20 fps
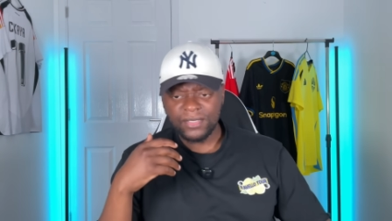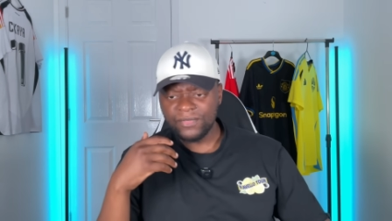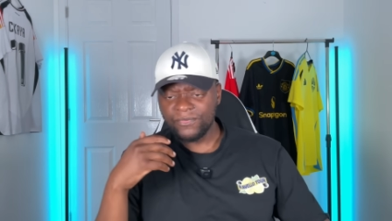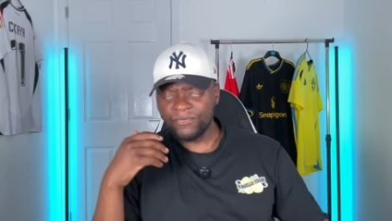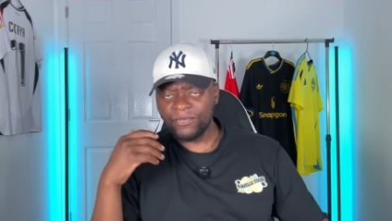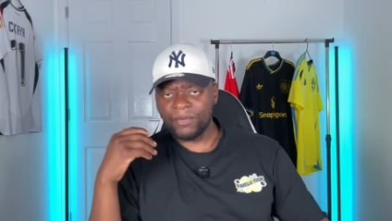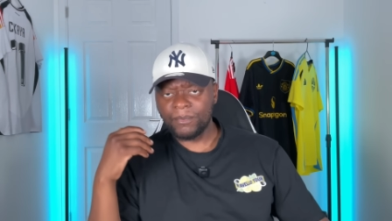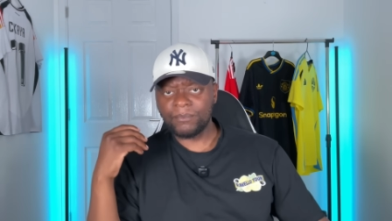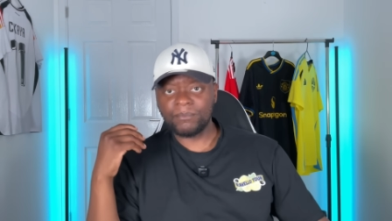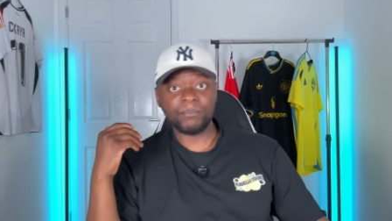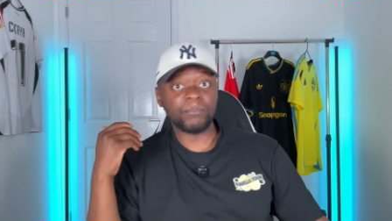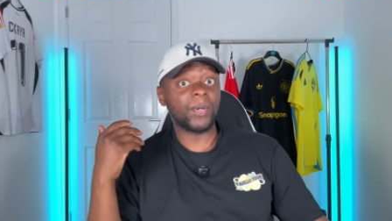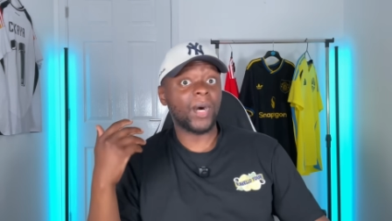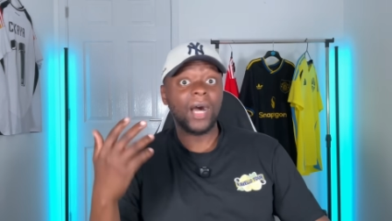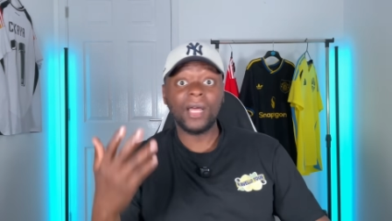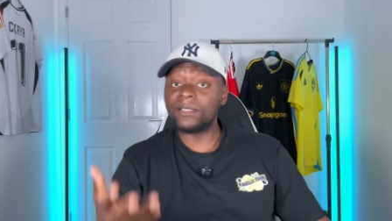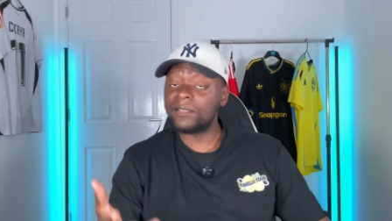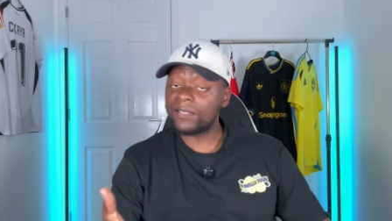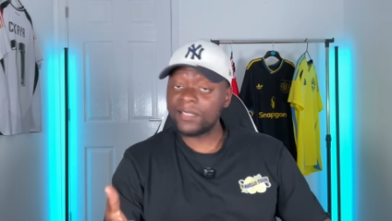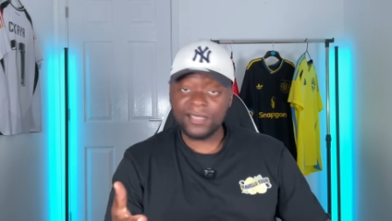from
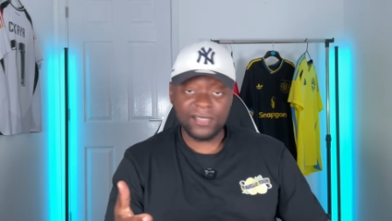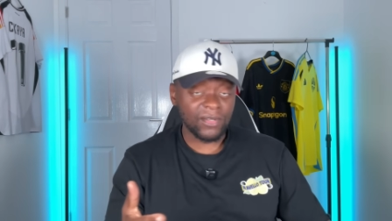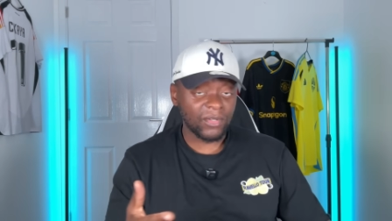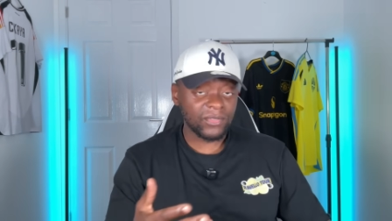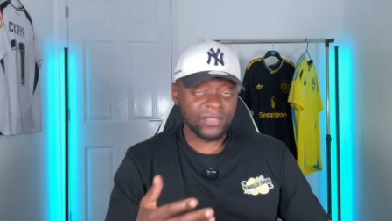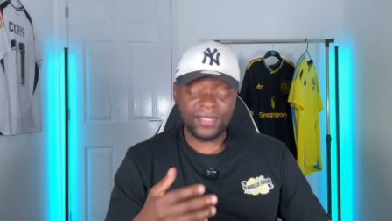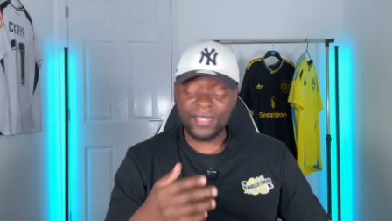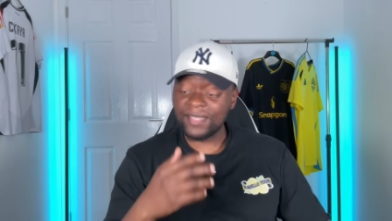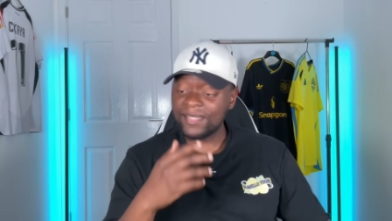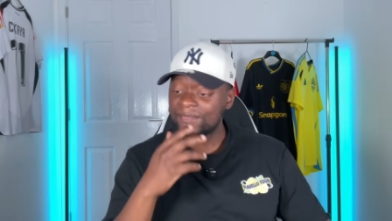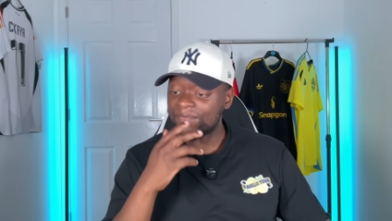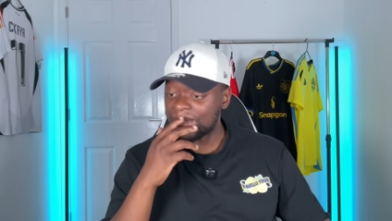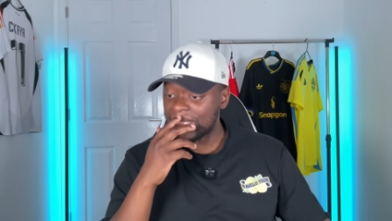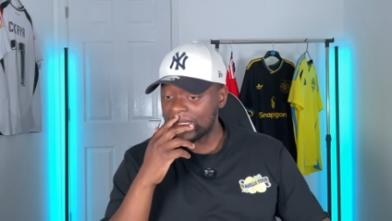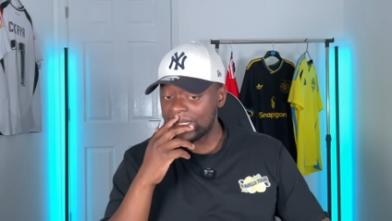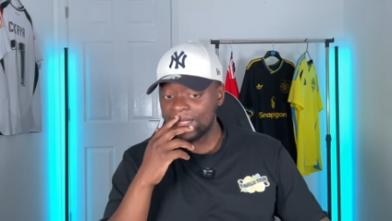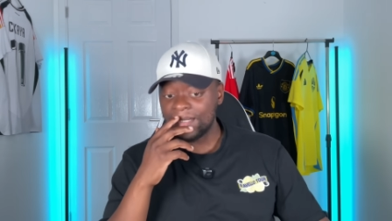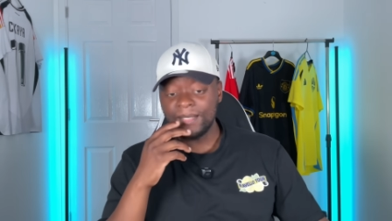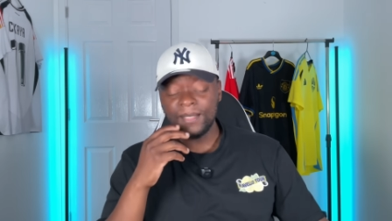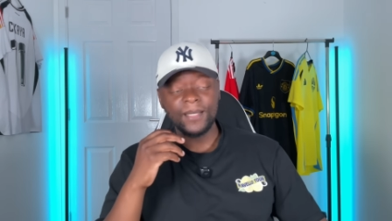pundits on
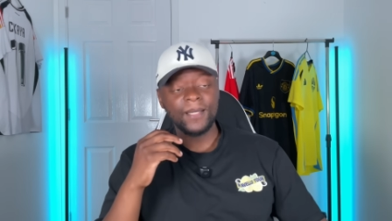TV,